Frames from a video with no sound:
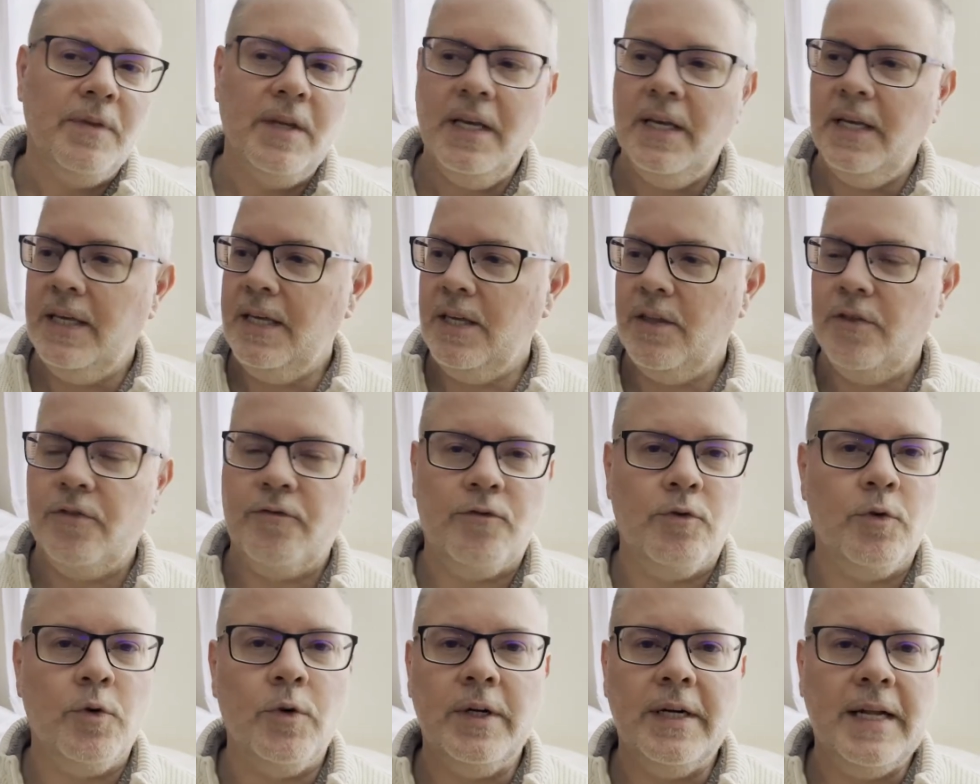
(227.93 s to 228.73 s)
He
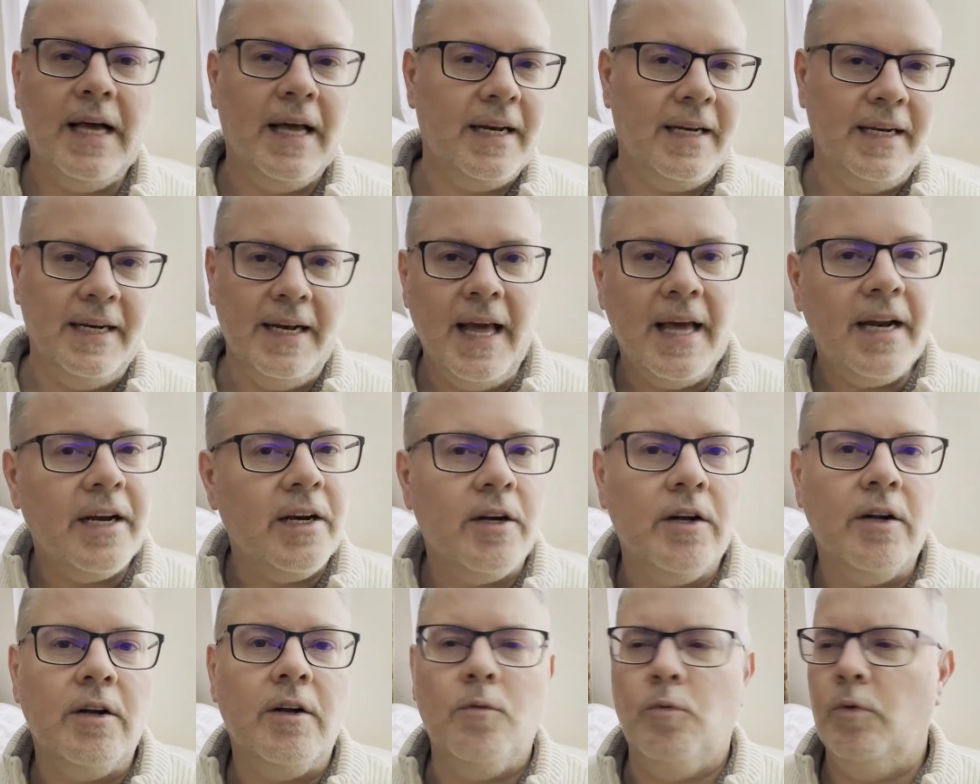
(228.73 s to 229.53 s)
threw it at an
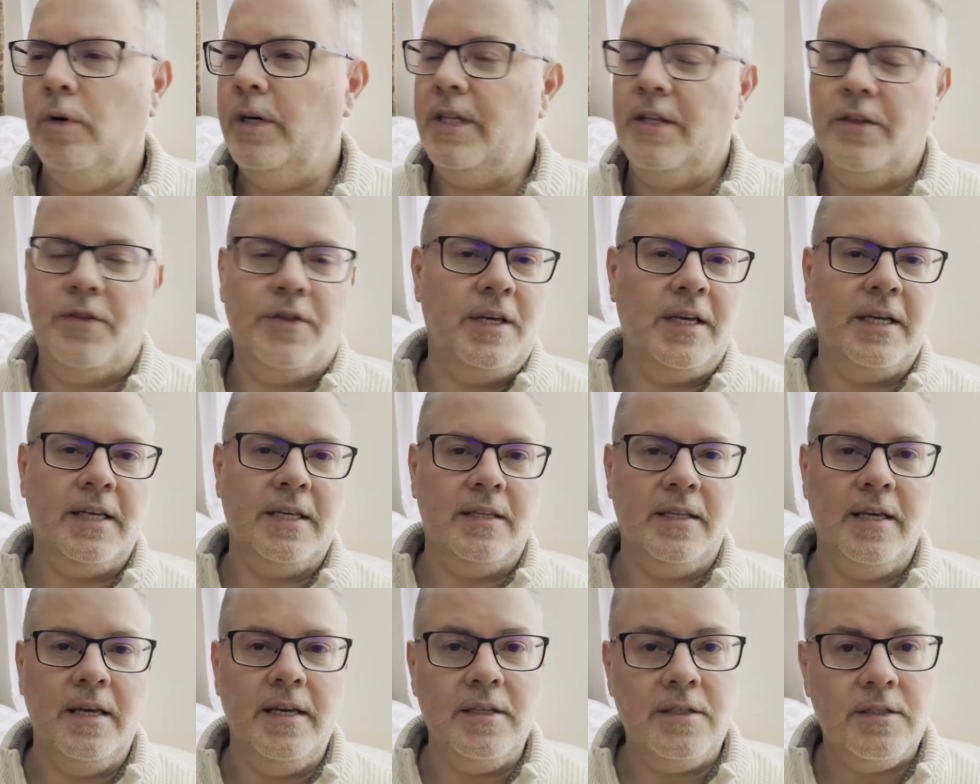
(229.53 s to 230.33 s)
editor. What do you think
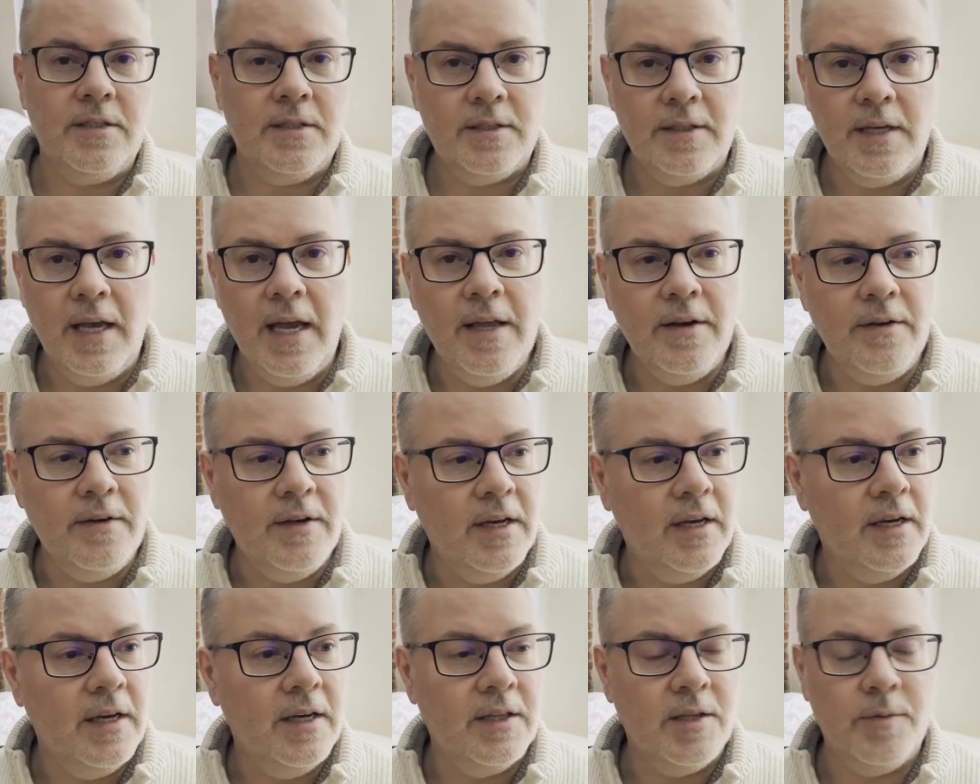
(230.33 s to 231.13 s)
of this? And
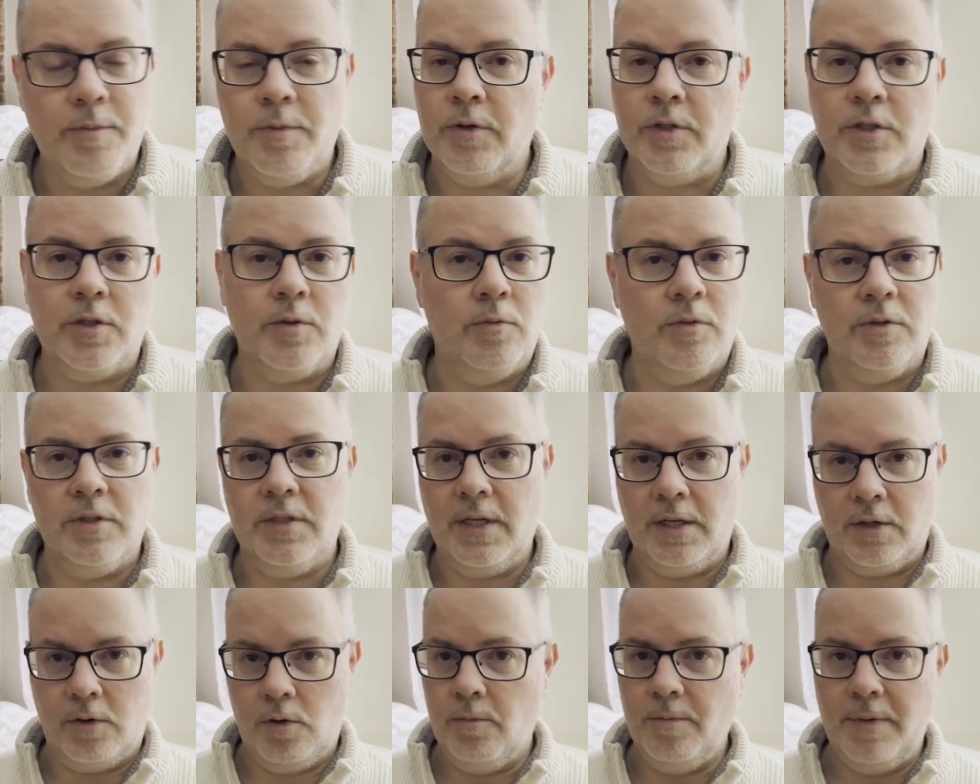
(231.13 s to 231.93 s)
uh, the person was
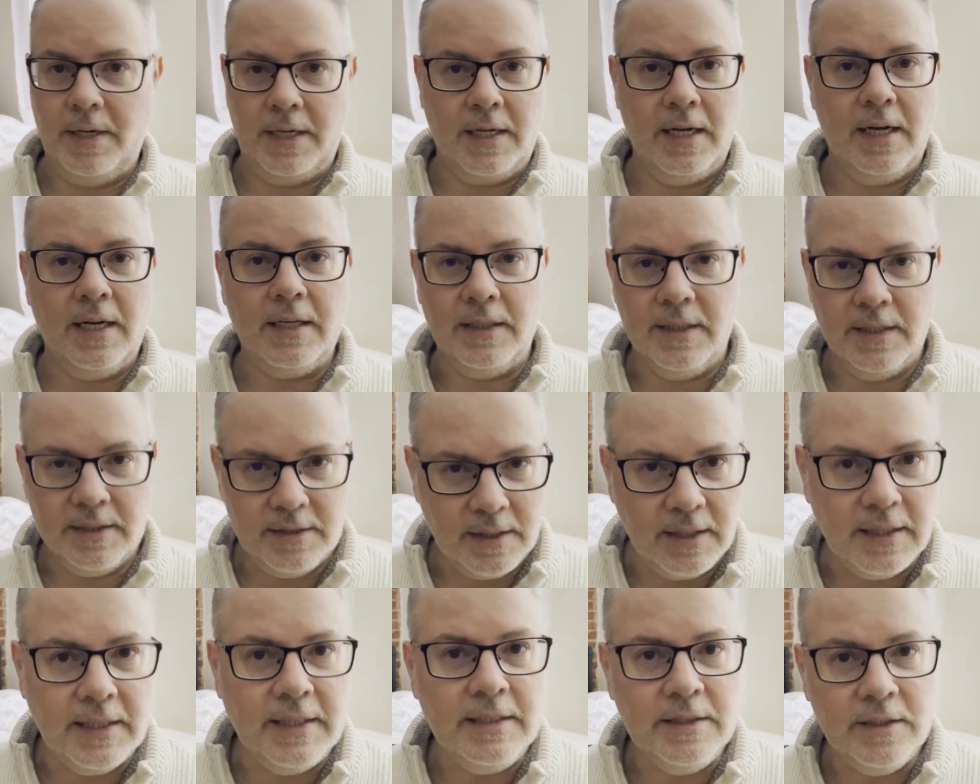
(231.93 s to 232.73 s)
like, "Oh my God,
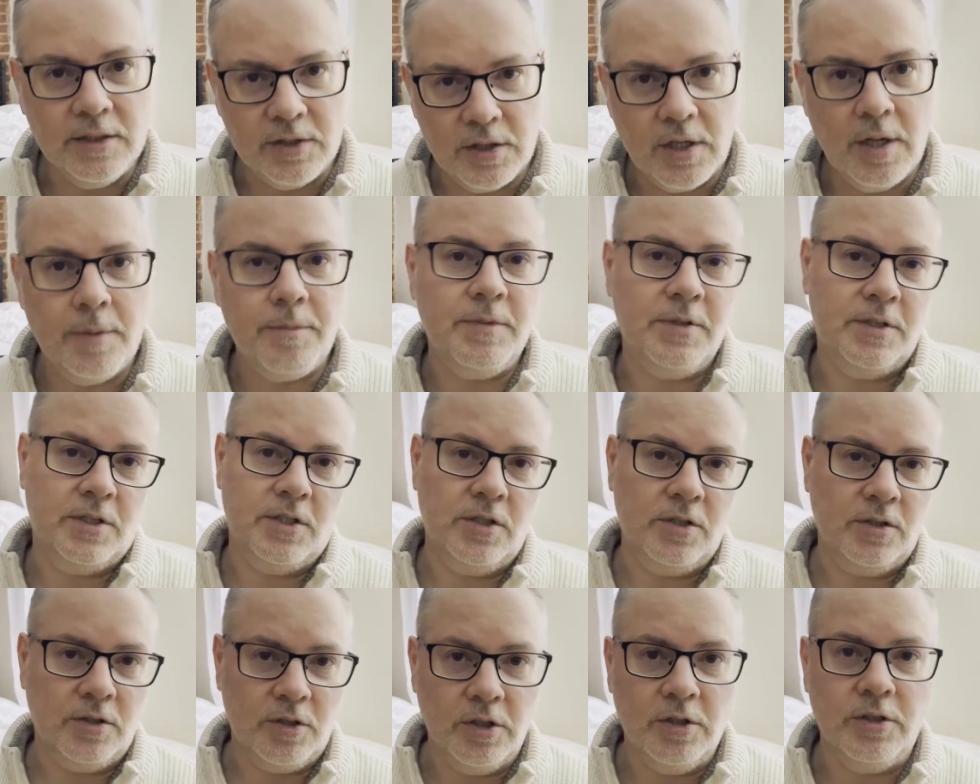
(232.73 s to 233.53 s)
let's clean this up. This
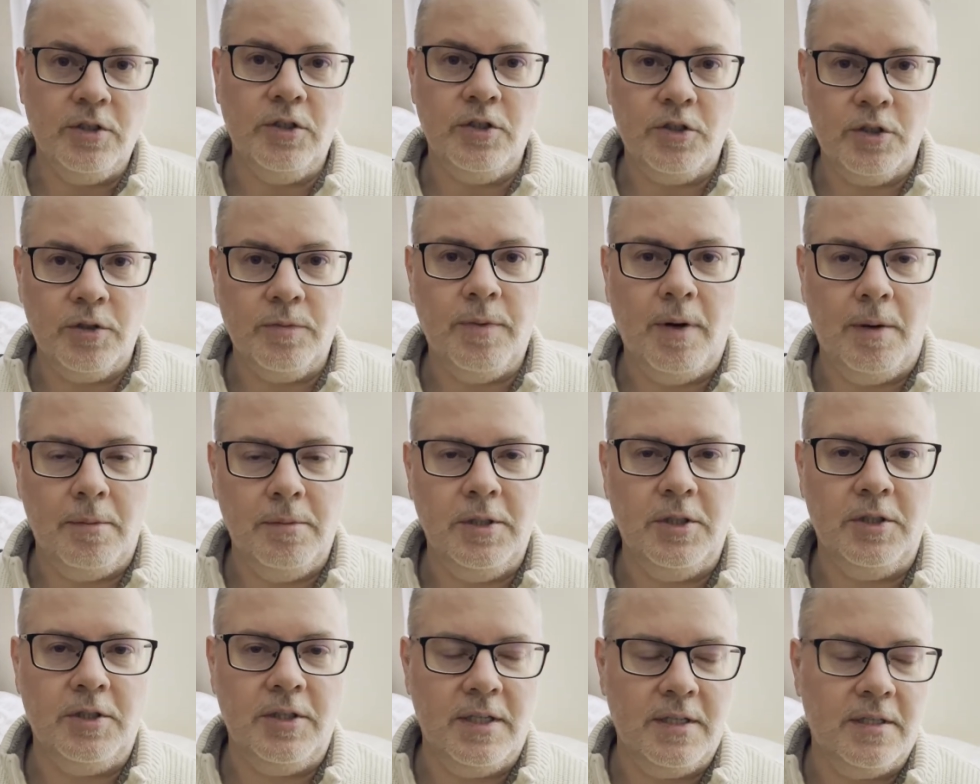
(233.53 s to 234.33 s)
is good. You should
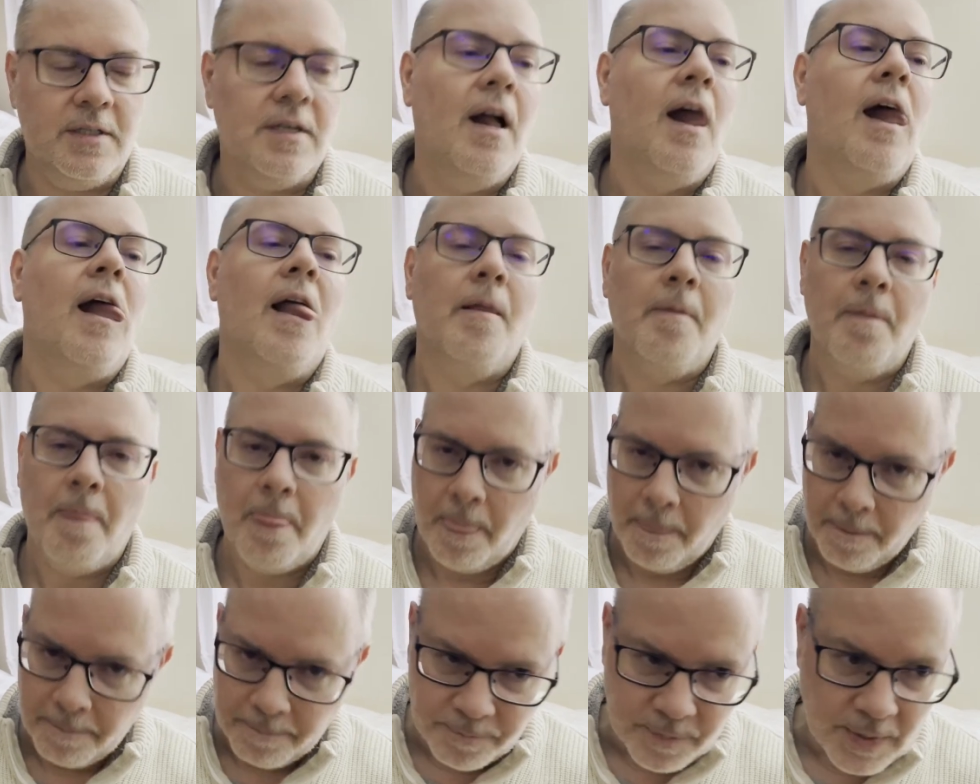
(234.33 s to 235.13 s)
publish this."
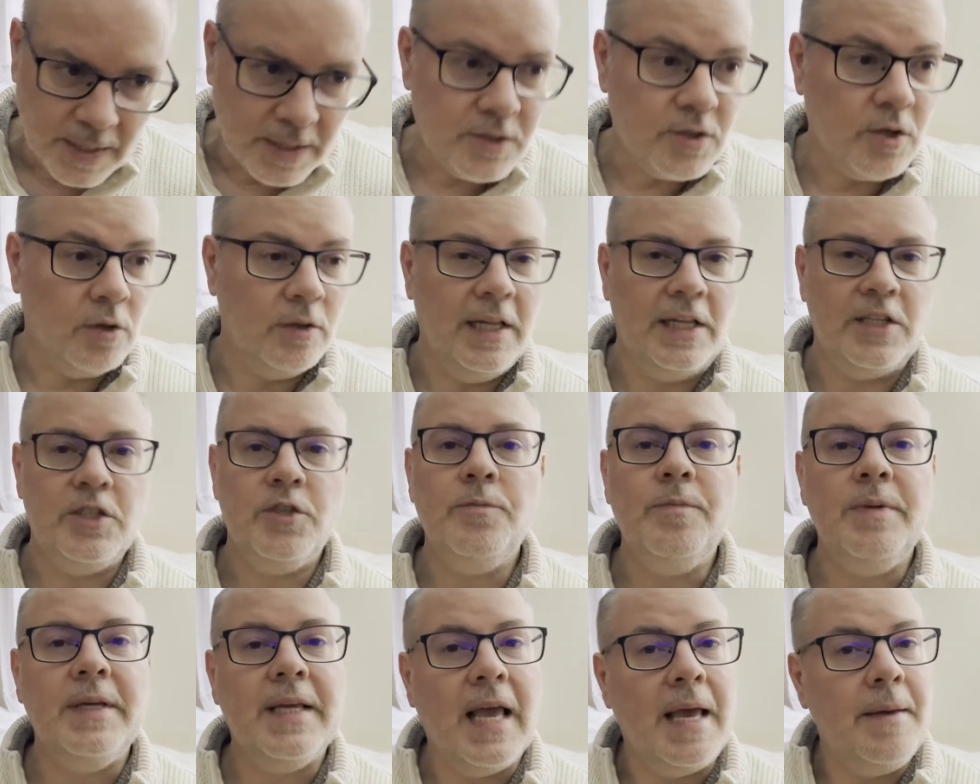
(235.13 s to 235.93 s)
And so
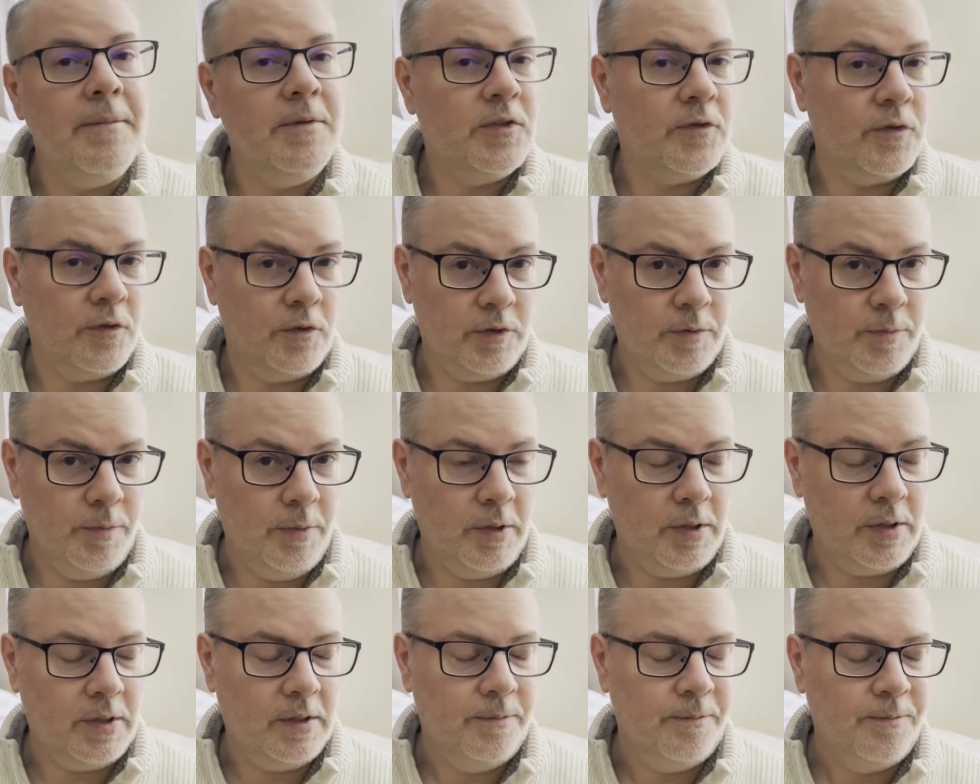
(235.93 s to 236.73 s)
Legend became his first
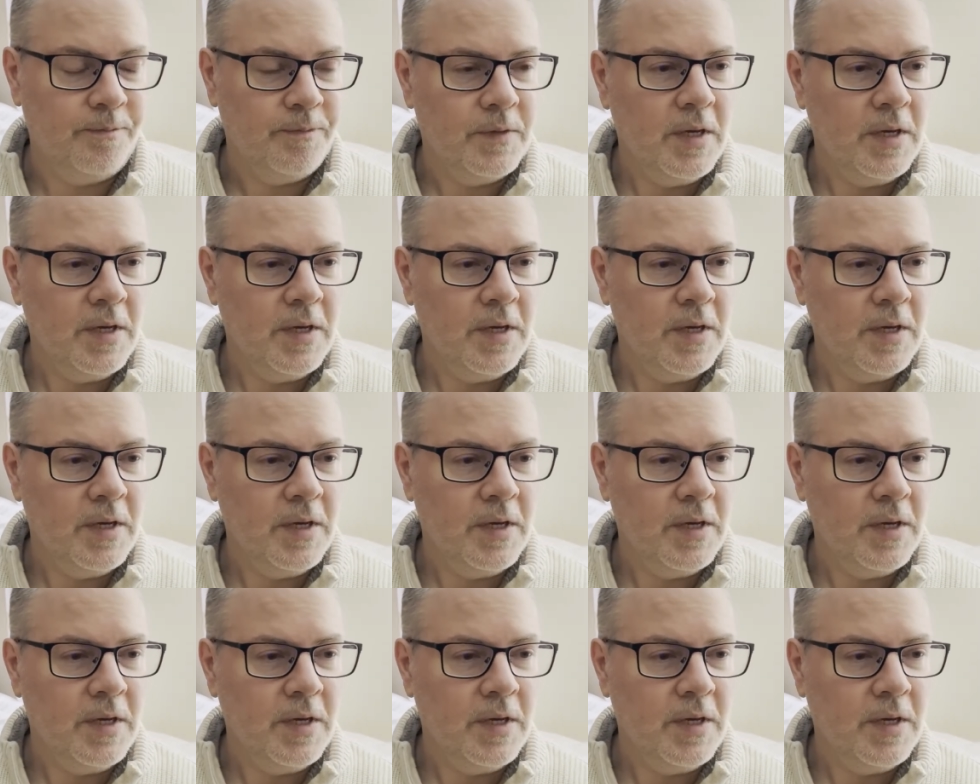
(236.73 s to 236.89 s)
book.